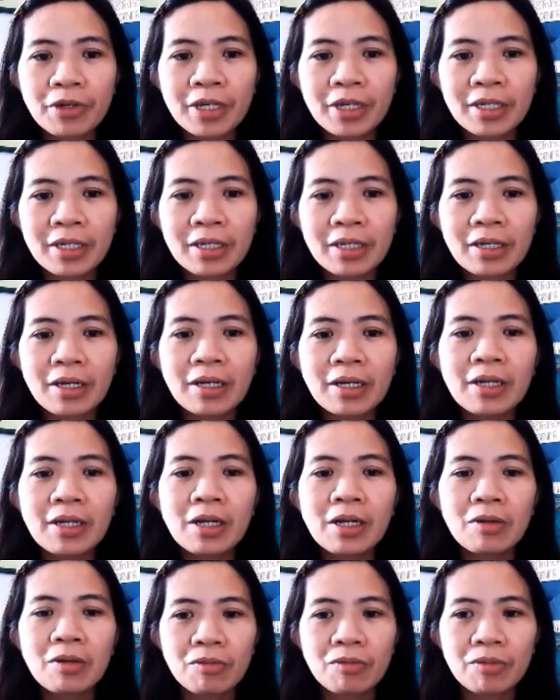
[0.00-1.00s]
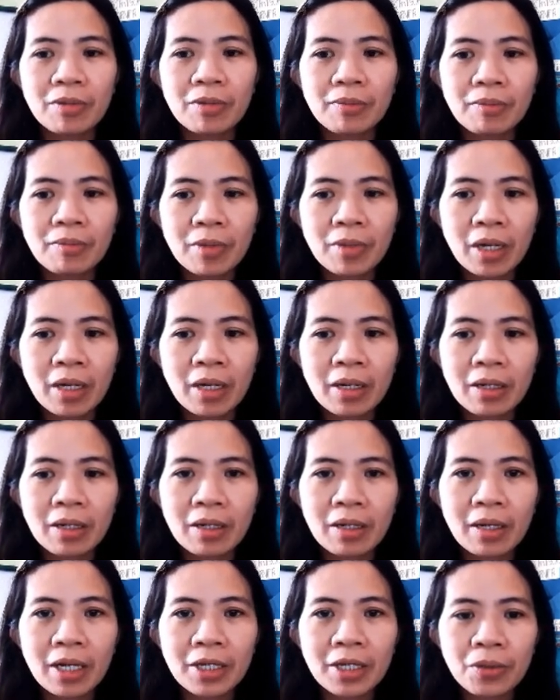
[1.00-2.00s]
the
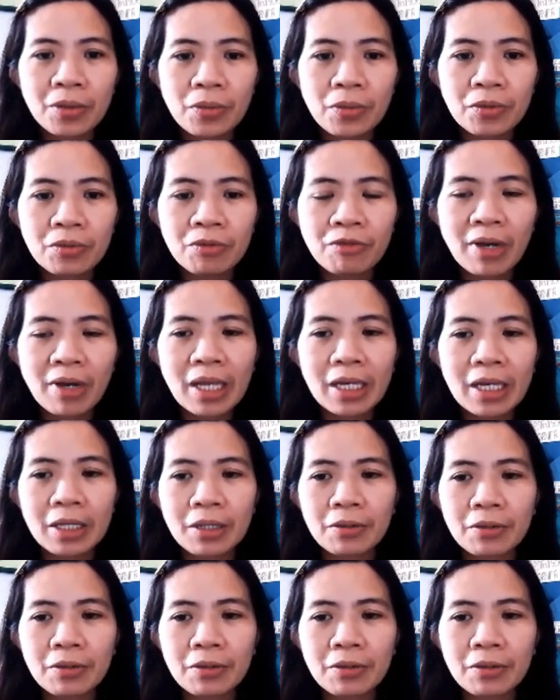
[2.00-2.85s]
unknown value.